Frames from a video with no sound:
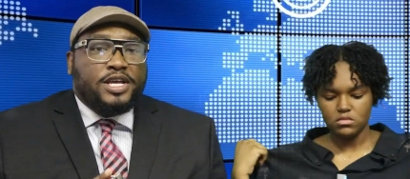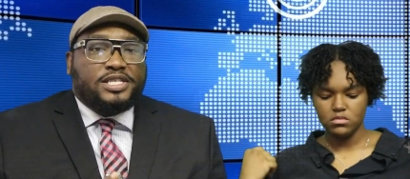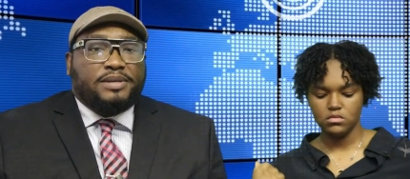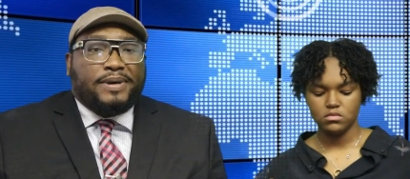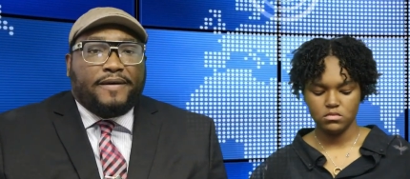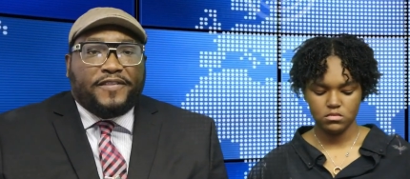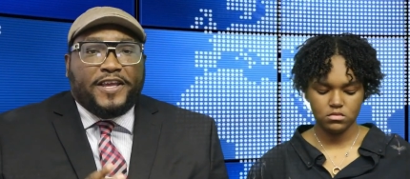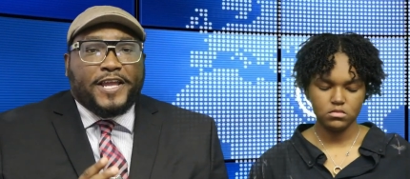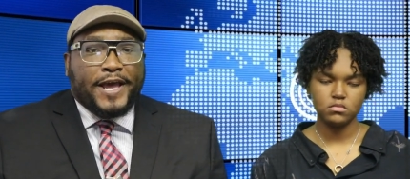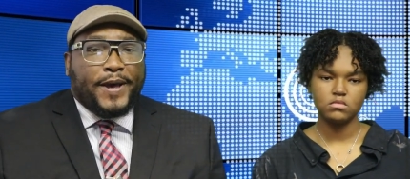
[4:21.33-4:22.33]
Speaker 1: it's about
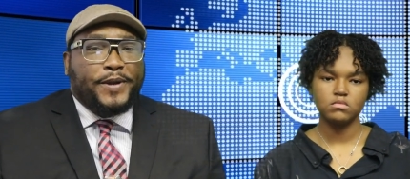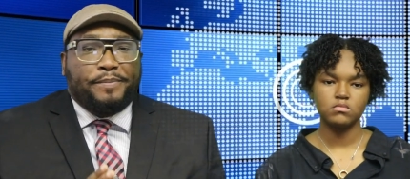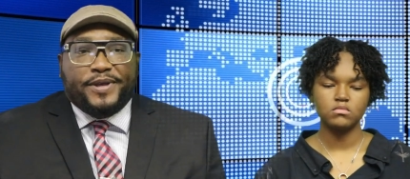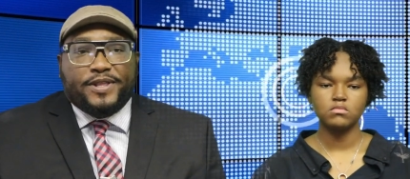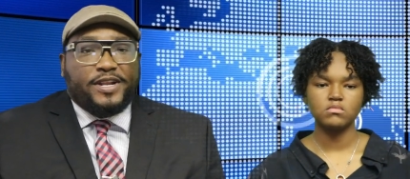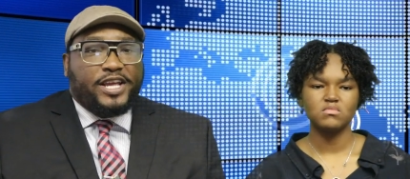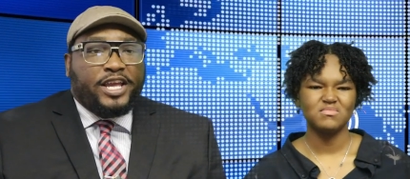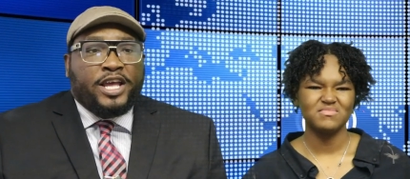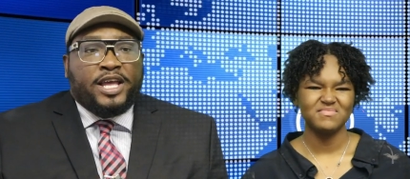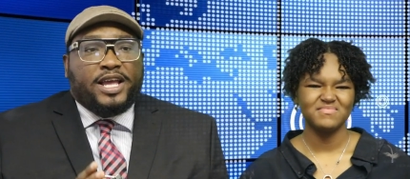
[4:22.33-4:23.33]
the
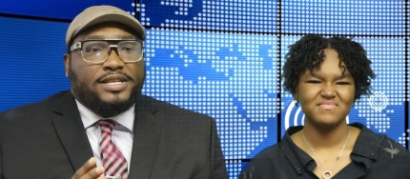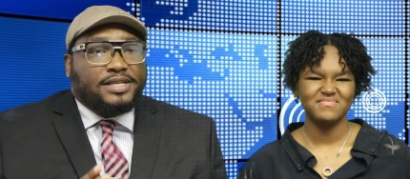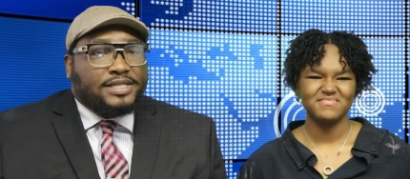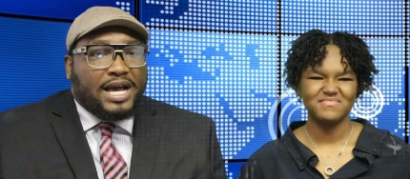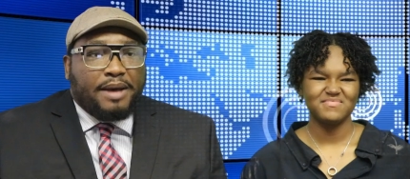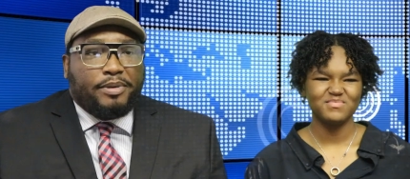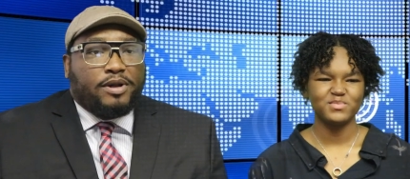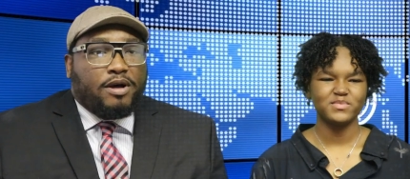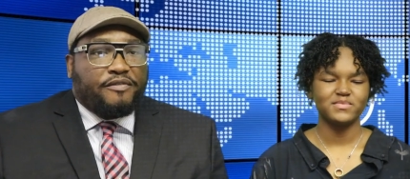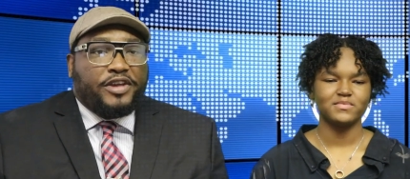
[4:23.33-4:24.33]
accountability, and to top
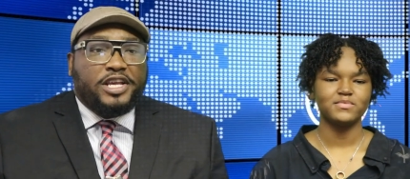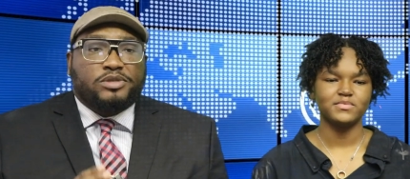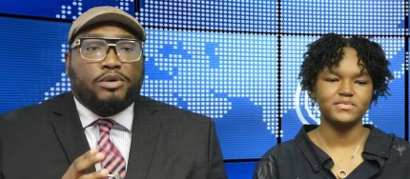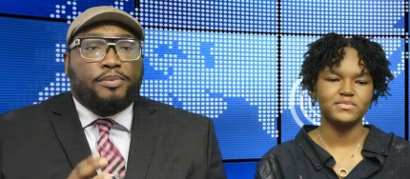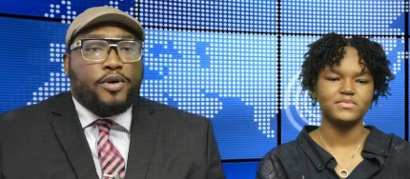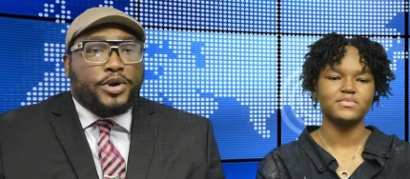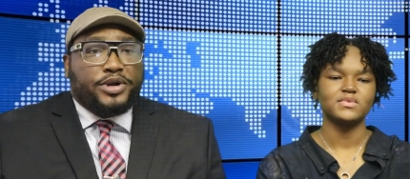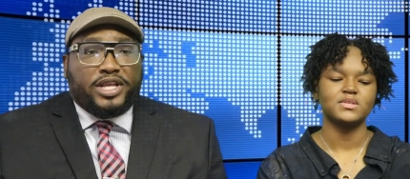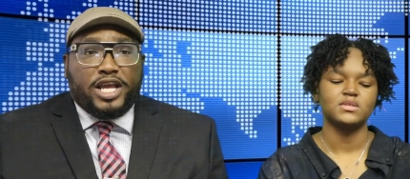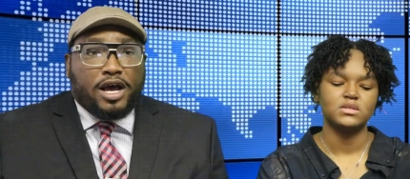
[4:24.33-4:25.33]
it off, he's
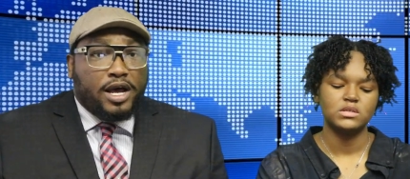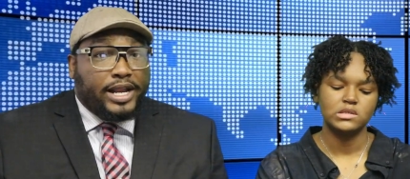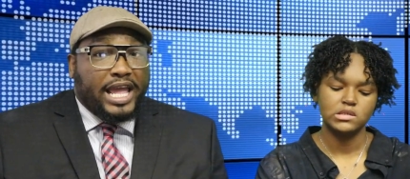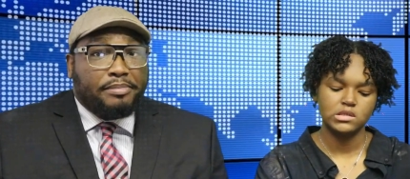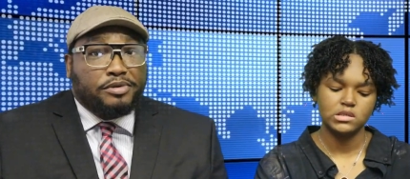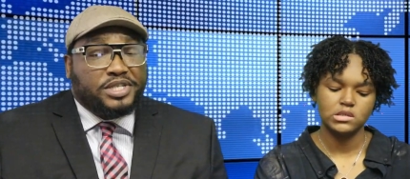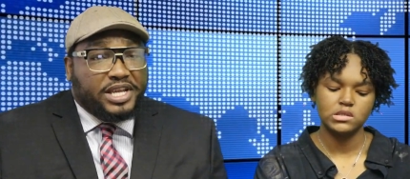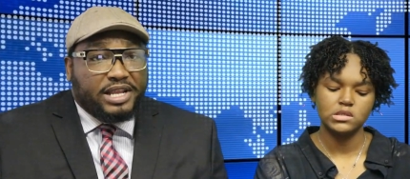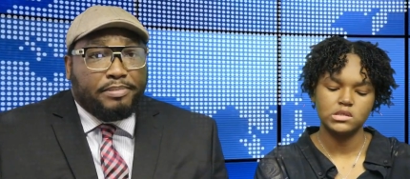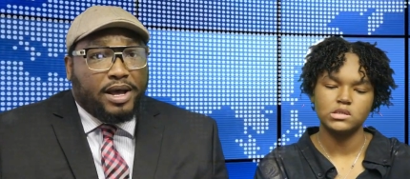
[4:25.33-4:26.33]
reportedly unable
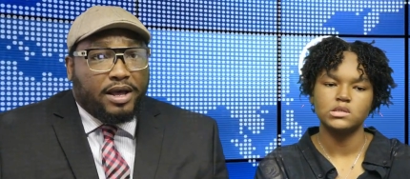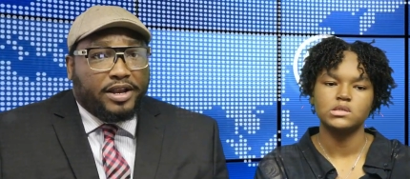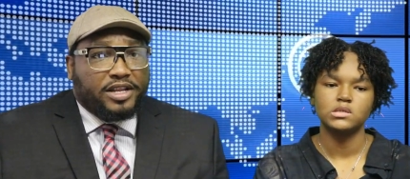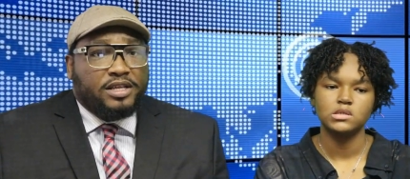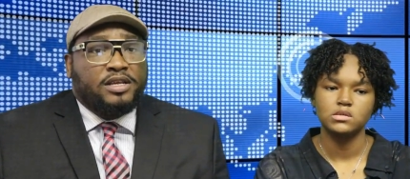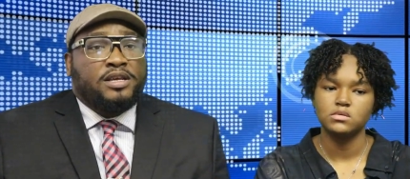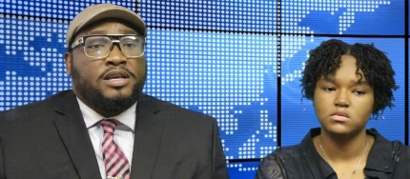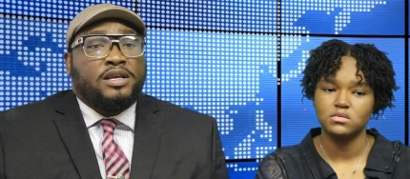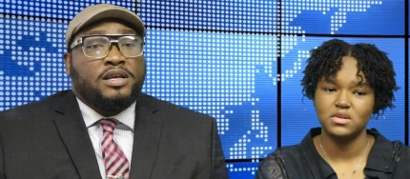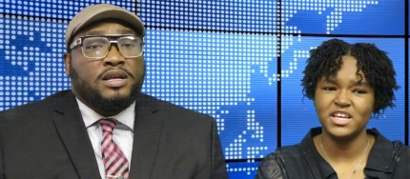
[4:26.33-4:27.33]
to get bond.
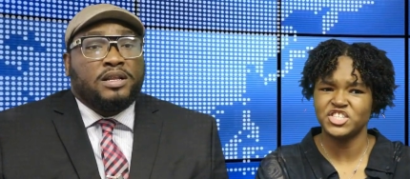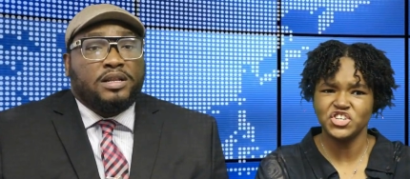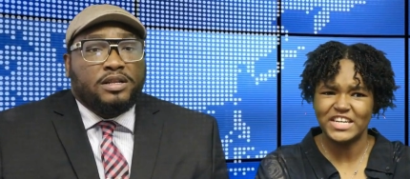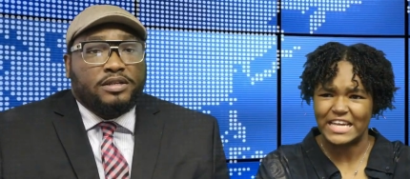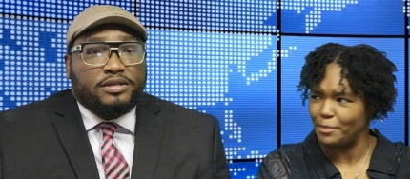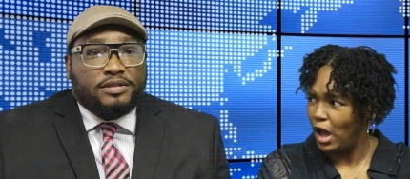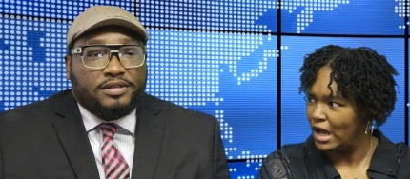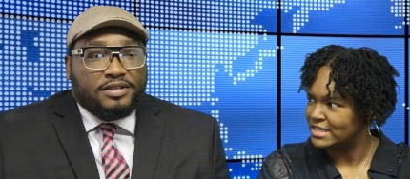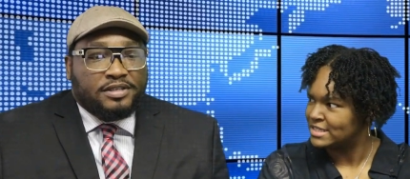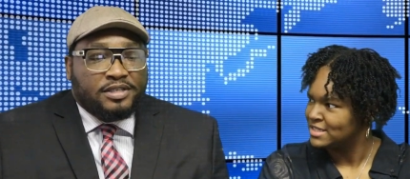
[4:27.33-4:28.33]
Speaker 2: He shouldn't get
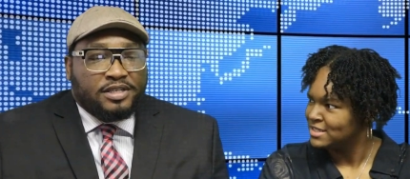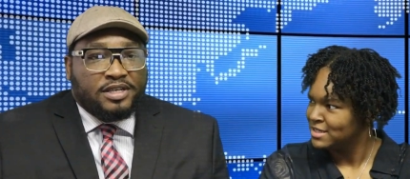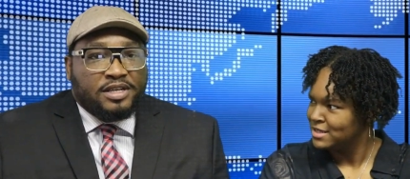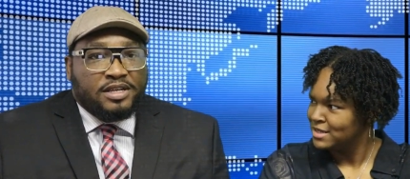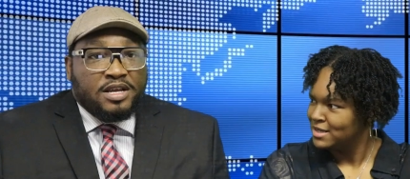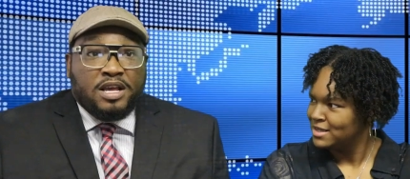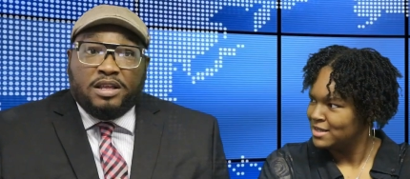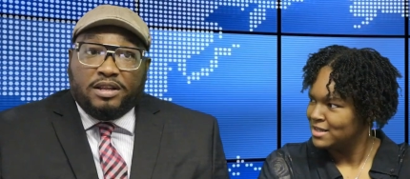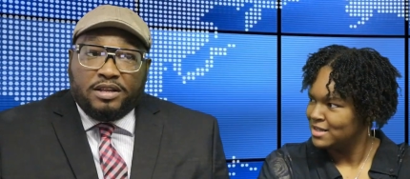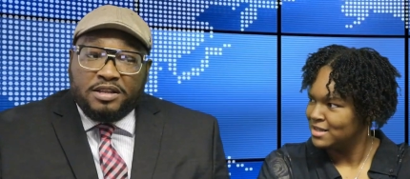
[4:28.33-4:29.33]
bond.
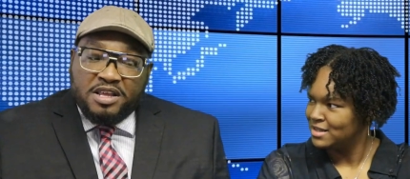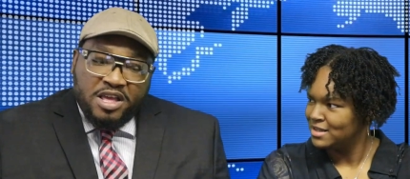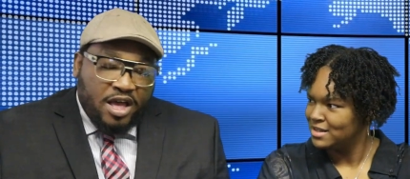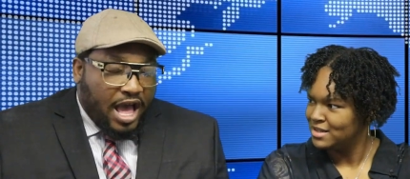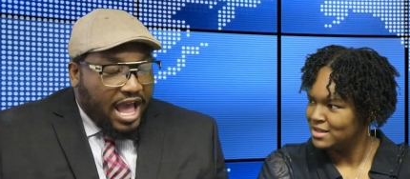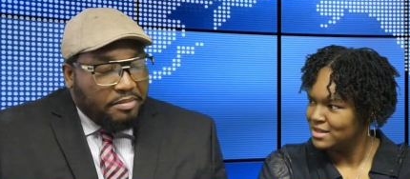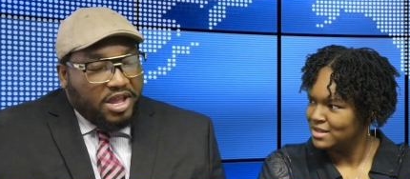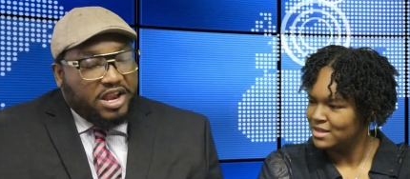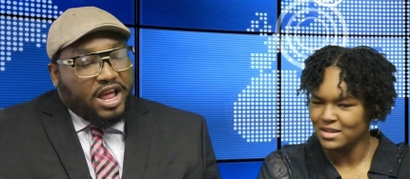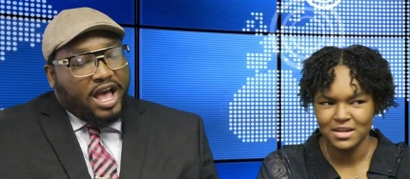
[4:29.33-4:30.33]
Speaker 1: I
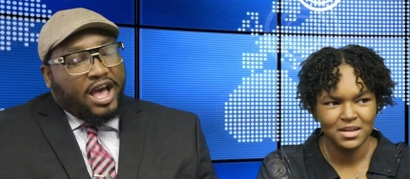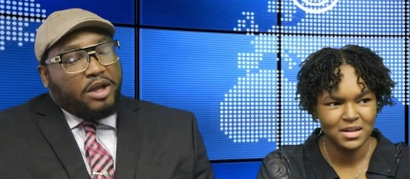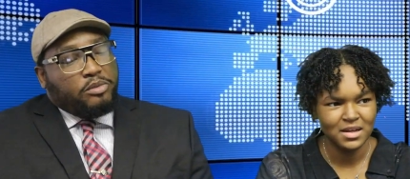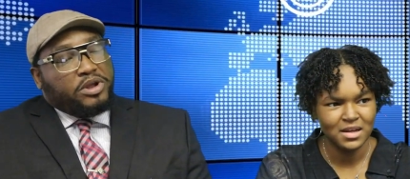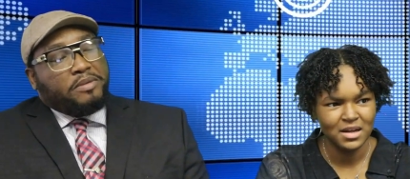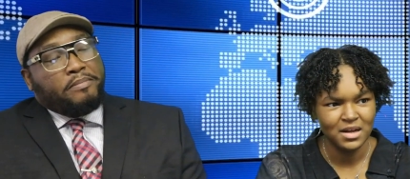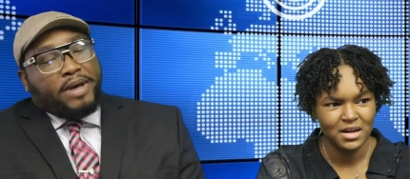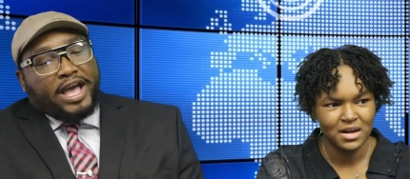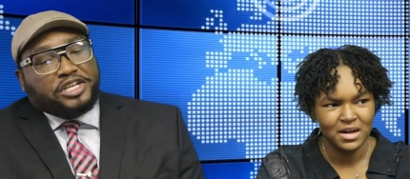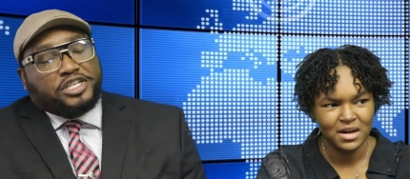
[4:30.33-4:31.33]
mean, I would
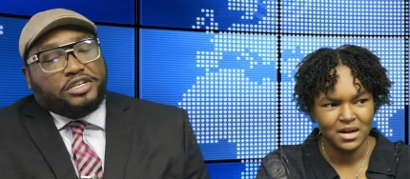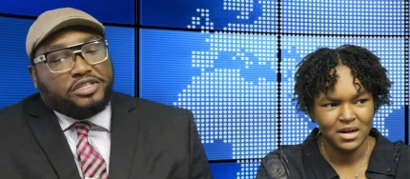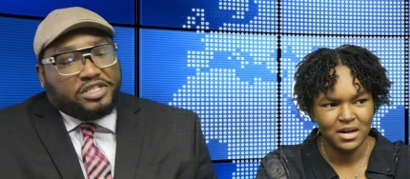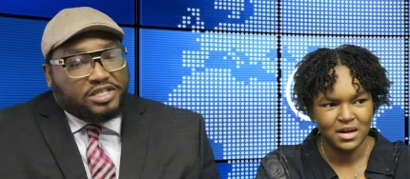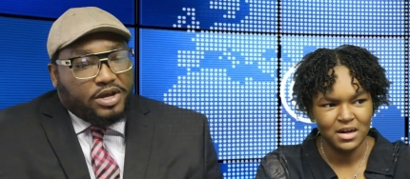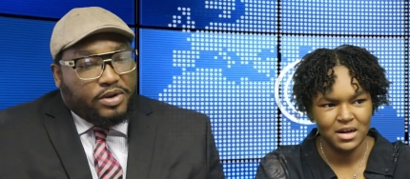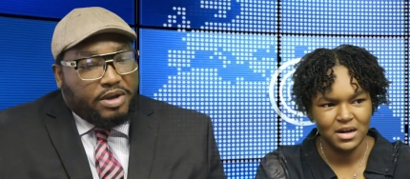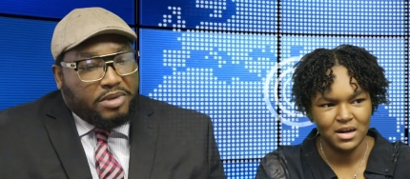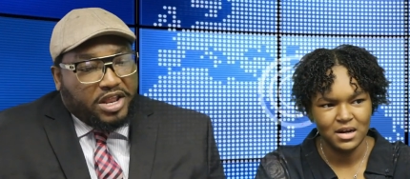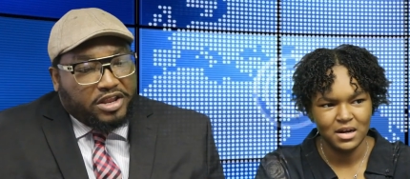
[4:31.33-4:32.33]
imagine
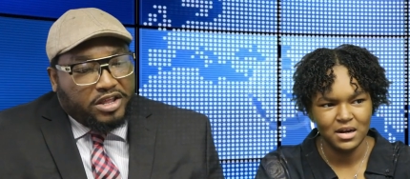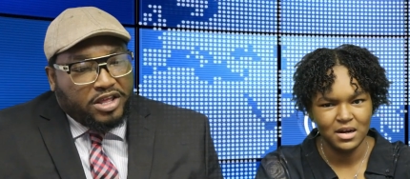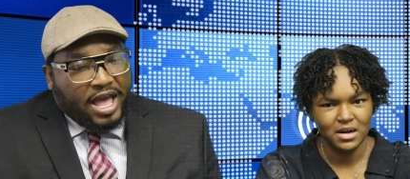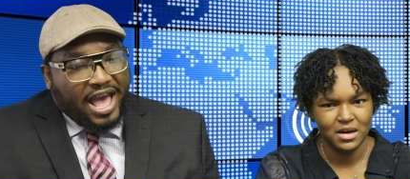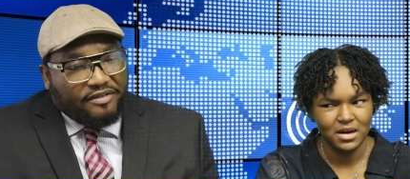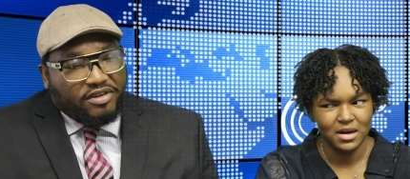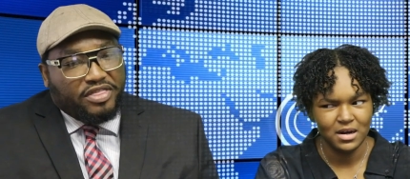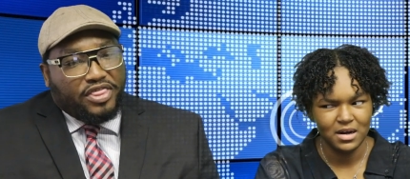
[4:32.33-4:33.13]
so. I mean, having